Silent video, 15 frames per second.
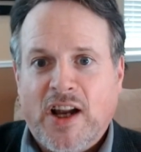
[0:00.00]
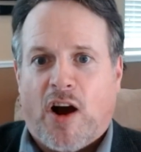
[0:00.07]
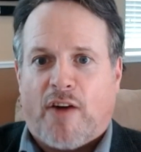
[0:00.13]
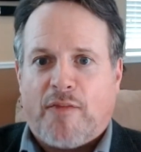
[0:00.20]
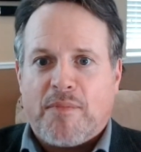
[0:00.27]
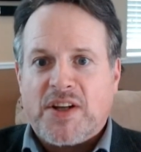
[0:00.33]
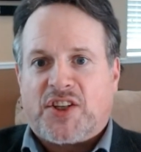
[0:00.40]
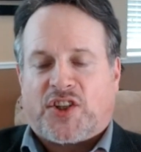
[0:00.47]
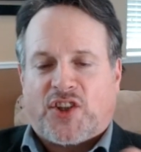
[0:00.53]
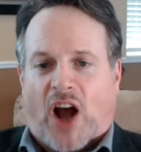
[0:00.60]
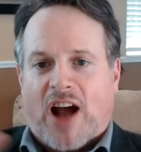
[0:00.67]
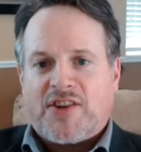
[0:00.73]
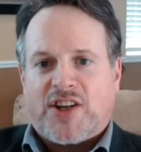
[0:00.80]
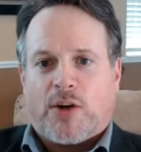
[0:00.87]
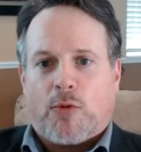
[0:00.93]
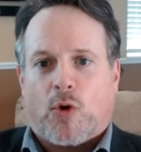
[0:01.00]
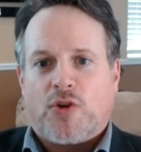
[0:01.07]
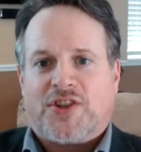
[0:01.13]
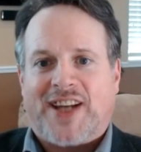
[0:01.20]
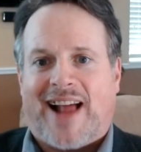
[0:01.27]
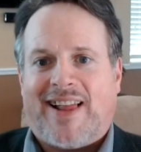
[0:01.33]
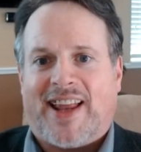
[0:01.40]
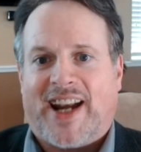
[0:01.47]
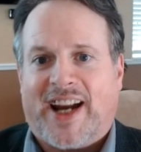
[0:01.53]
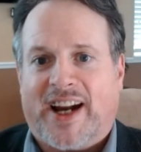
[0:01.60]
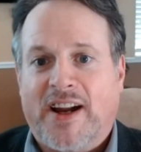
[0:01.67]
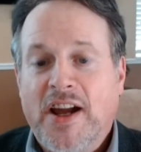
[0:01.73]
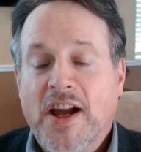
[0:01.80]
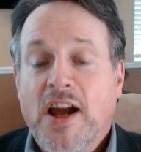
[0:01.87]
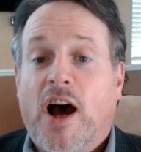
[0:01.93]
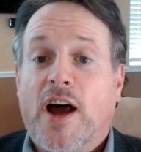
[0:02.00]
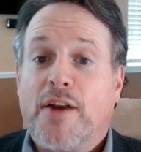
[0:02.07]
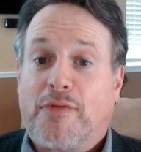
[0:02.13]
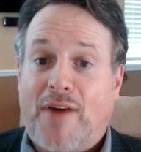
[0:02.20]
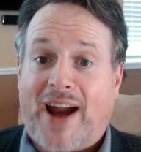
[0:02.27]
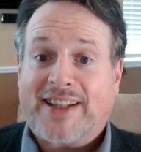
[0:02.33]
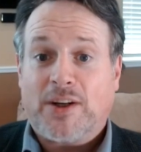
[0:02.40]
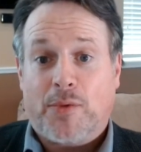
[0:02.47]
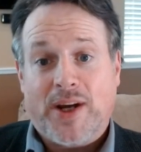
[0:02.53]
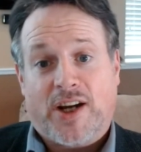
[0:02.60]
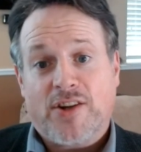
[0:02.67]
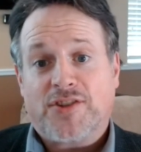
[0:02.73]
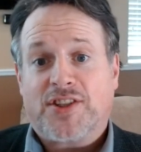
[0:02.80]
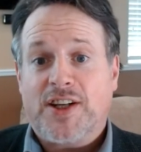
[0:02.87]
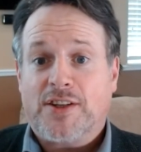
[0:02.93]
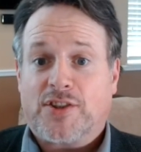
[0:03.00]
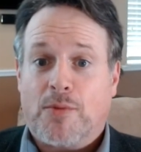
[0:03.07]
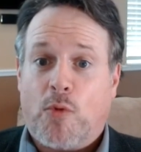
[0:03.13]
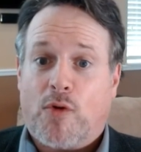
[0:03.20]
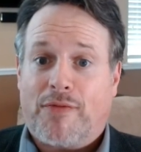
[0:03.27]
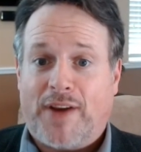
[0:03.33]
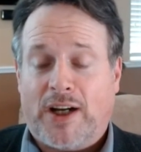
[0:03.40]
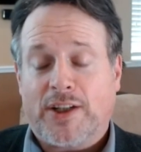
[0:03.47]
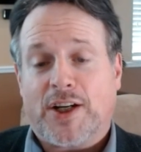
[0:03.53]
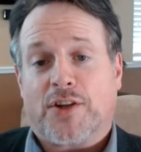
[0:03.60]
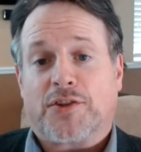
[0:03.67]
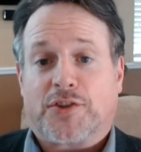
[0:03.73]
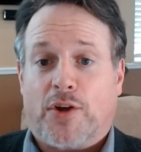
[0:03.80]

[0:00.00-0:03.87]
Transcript: of massaging word salading uh, the fact that we could see some more failures.